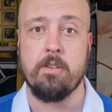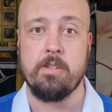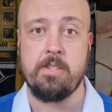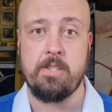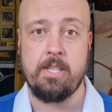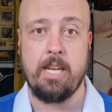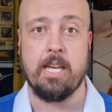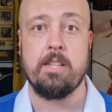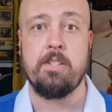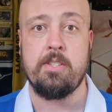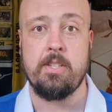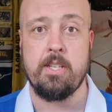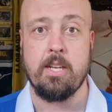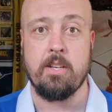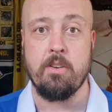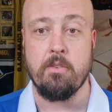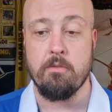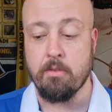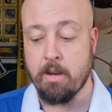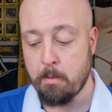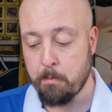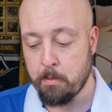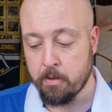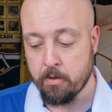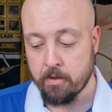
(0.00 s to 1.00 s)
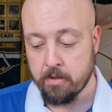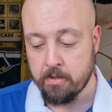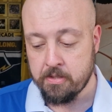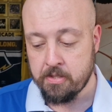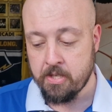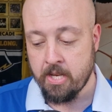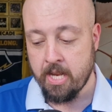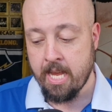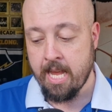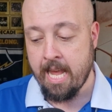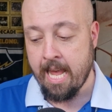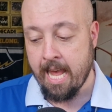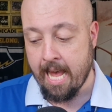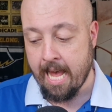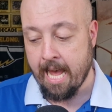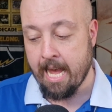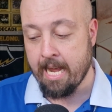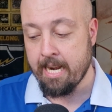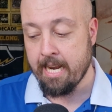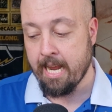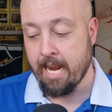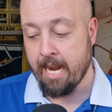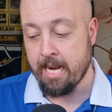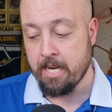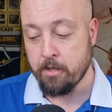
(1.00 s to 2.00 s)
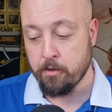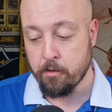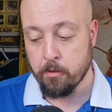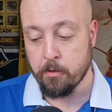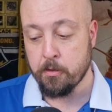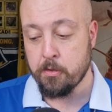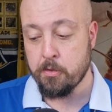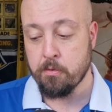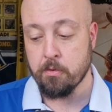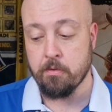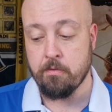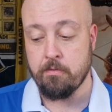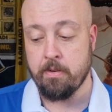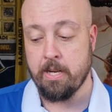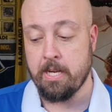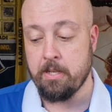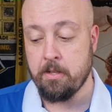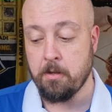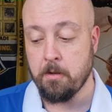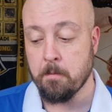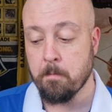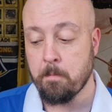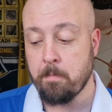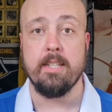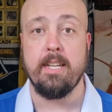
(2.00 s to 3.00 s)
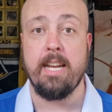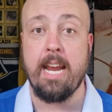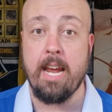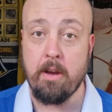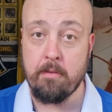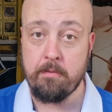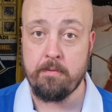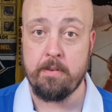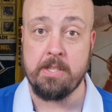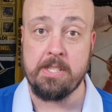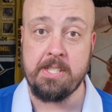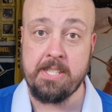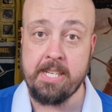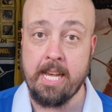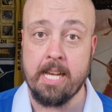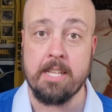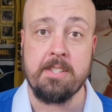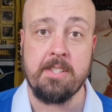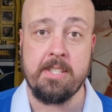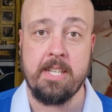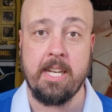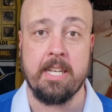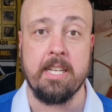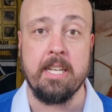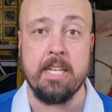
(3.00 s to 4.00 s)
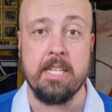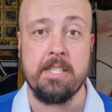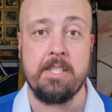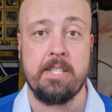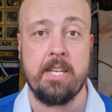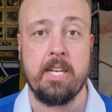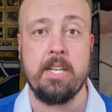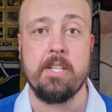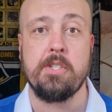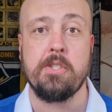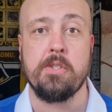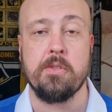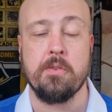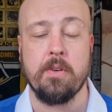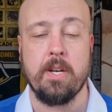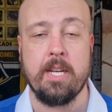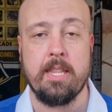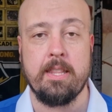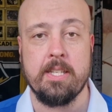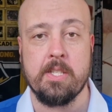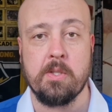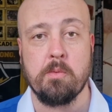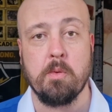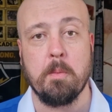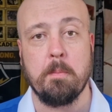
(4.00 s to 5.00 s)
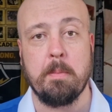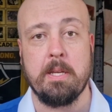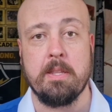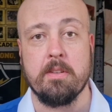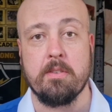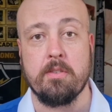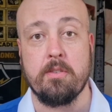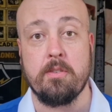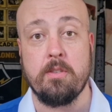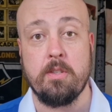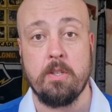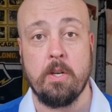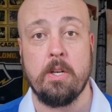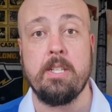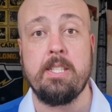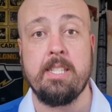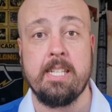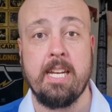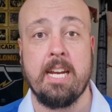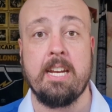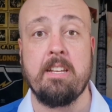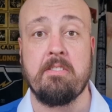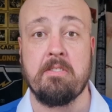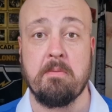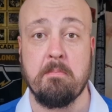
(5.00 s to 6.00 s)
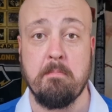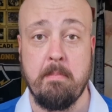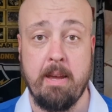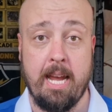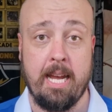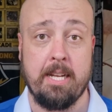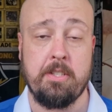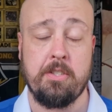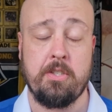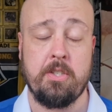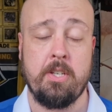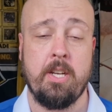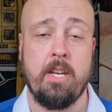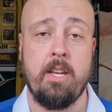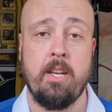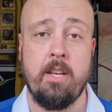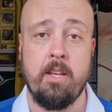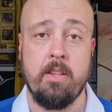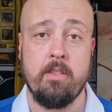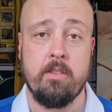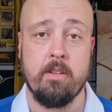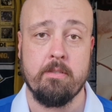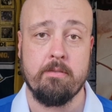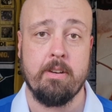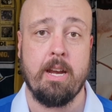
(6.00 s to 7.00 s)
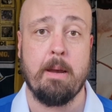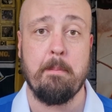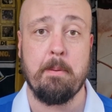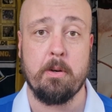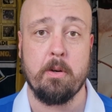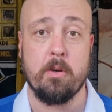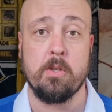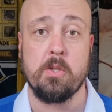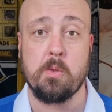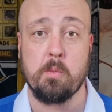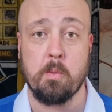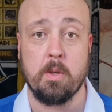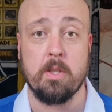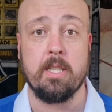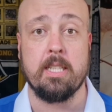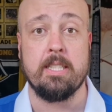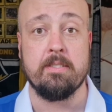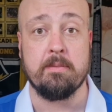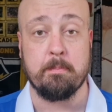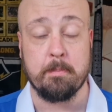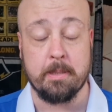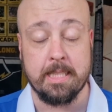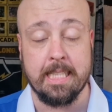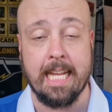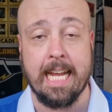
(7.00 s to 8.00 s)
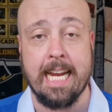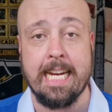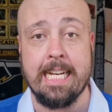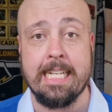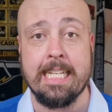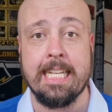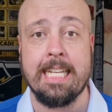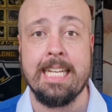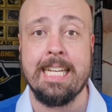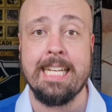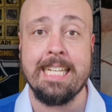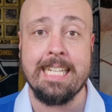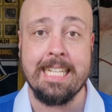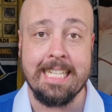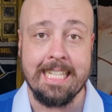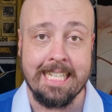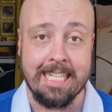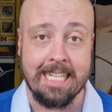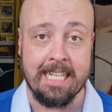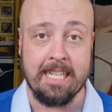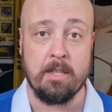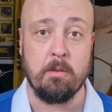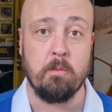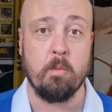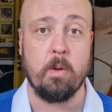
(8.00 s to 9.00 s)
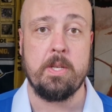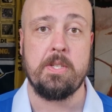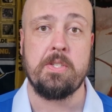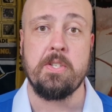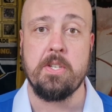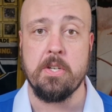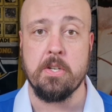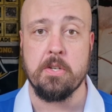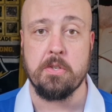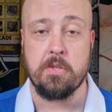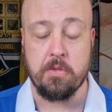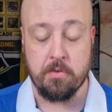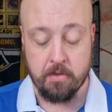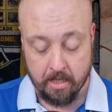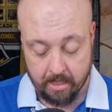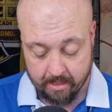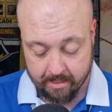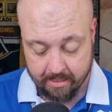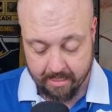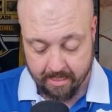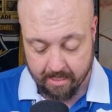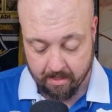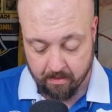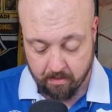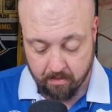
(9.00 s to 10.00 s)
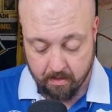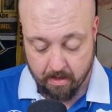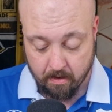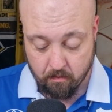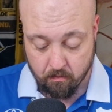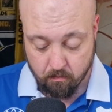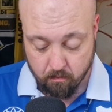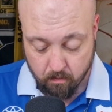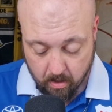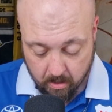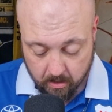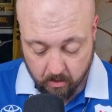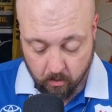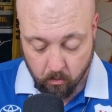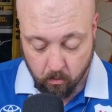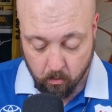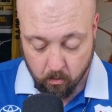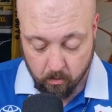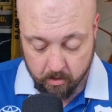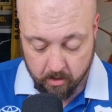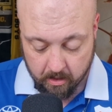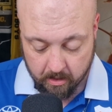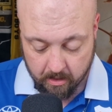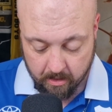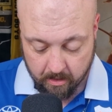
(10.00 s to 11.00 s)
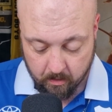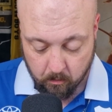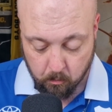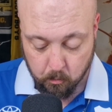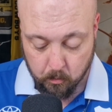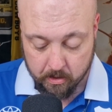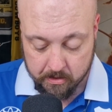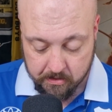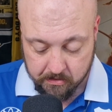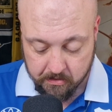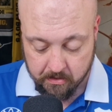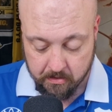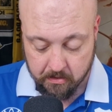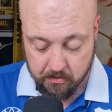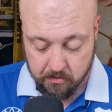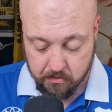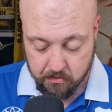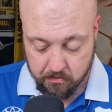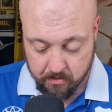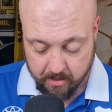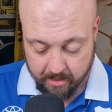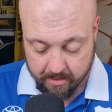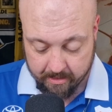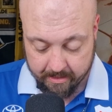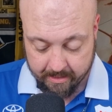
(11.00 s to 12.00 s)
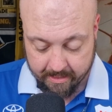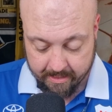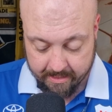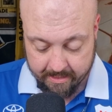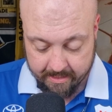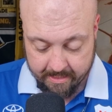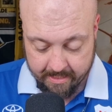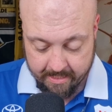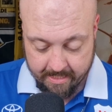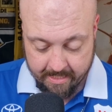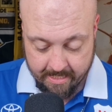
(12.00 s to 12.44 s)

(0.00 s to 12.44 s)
on South Sydney Rabbitohs at a neutral venue. Now, for South Sydney's history, this will be the 13th match the Rabbitohs will have played in Western Australia. Their record in Western Australia